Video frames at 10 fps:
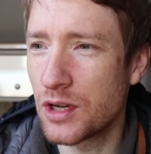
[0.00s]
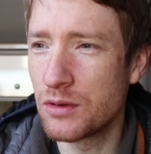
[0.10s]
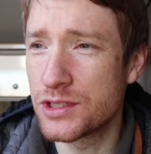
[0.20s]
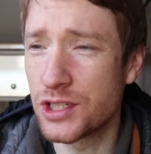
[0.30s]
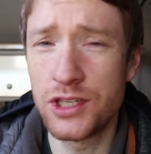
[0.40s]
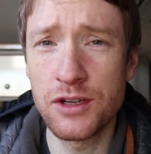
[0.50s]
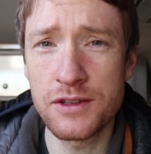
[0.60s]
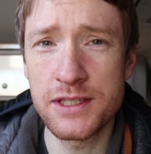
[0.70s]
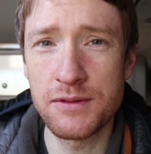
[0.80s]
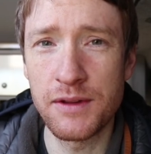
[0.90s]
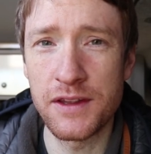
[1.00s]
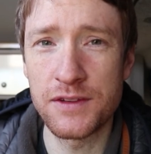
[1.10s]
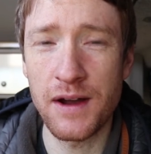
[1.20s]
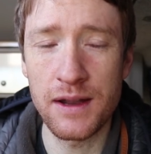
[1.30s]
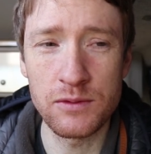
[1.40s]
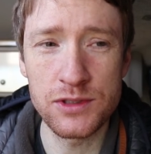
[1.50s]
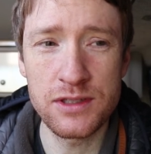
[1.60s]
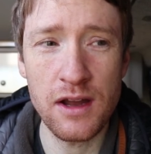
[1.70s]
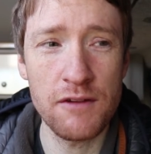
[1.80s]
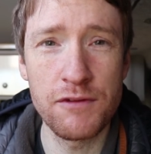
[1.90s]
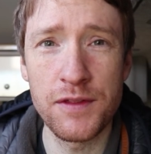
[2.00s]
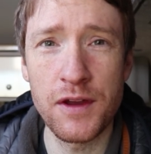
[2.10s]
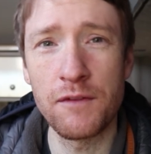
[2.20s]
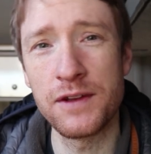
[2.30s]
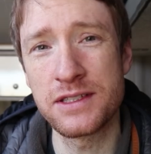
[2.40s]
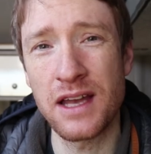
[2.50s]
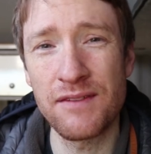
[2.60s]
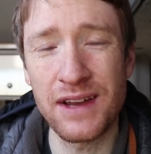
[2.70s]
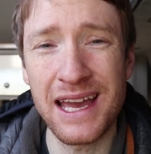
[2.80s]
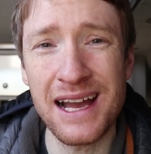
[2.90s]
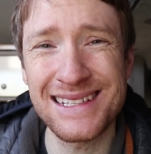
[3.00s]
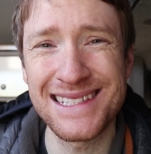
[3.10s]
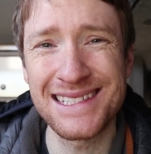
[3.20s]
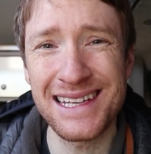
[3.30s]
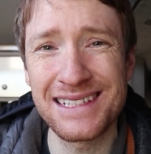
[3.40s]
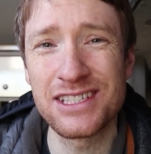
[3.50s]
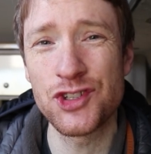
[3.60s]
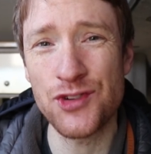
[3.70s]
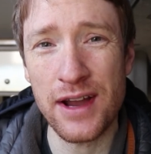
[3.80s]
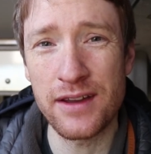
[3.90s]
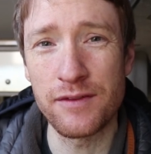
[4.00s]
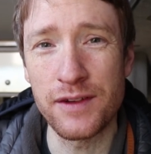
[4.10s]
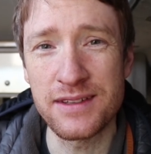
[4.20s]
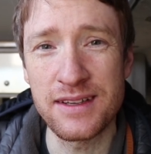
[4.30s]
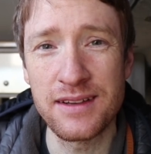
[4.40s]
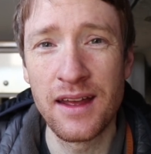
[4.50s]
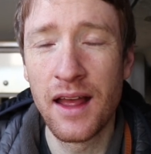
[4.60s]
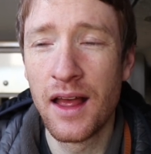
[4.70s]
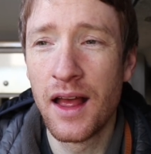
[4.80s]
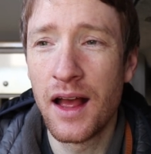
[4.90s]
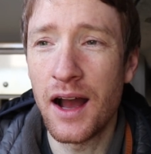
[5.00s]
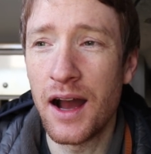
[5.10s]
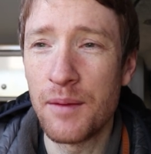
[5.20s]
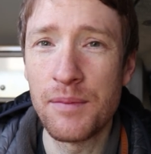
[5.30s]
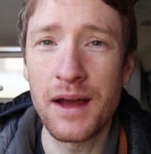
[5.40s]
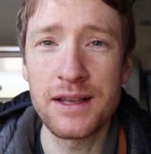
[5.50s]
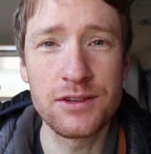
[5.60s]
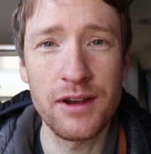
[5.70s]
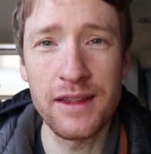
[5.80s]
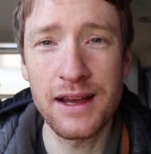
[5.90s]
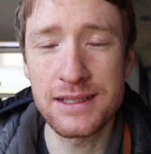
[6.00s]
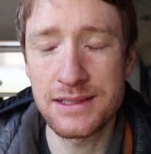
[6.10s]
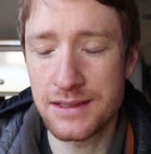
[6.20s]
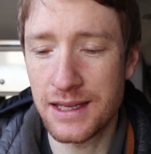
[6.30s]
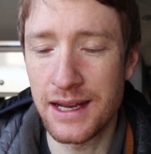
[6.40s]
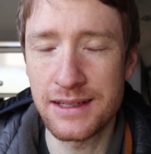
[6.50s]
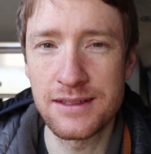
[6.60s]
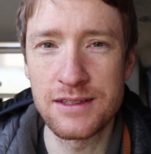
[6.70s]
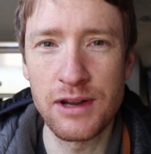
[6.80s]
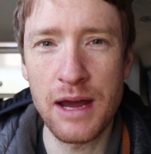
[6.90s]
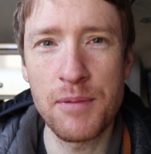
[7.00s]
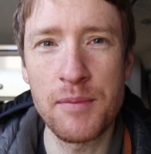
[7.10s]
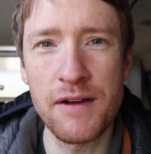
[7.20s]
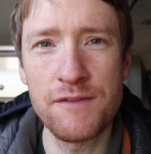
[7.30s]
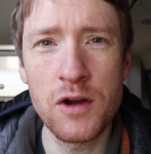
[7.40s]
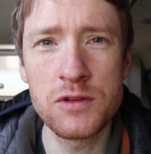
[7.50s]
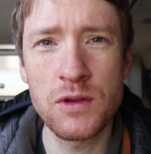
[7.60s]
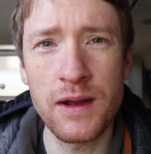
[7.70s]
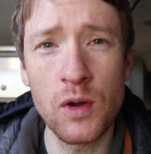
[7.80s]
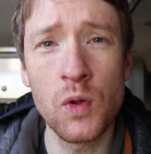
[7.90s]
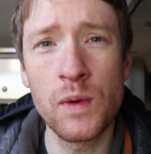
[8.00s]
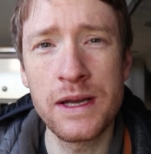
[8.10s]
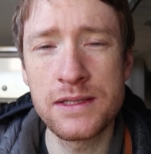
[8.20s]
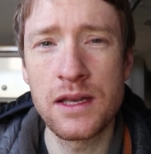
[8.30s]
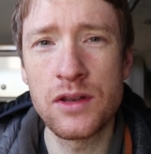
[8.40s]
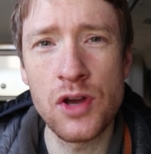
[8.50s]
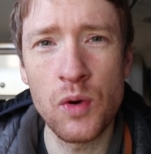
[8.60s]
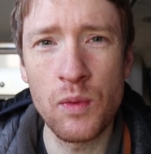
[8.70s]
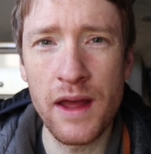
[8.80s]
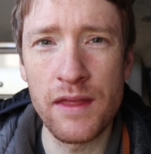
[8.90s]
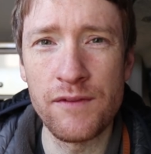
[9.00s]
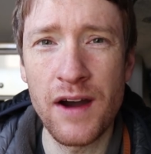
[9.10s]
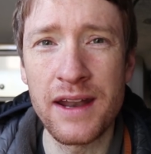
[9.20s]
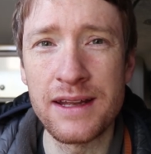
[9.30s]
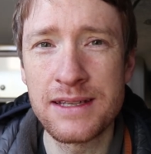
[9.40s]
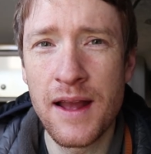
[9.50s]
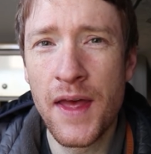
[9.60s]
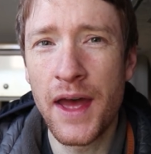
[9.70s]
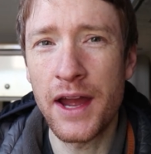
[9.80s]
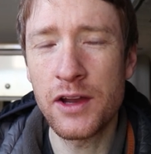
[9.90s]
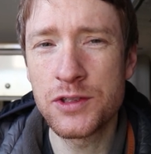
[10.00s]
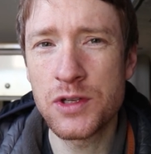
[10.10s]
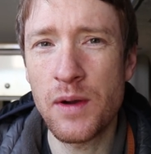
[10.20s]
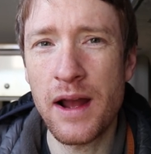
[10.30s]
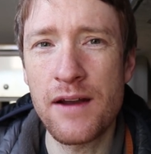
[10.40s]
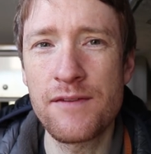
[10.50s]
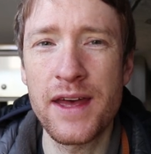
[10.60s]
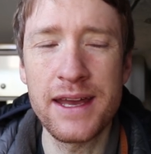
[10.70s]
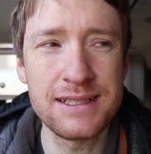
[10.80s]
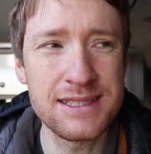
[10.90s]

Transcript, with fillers: So security with this van, we'll start off with the obvious. I have a Cat 6 tracker fitted. Um, that's great, that's connected to an app on my phone so I always know where the van is. I also have a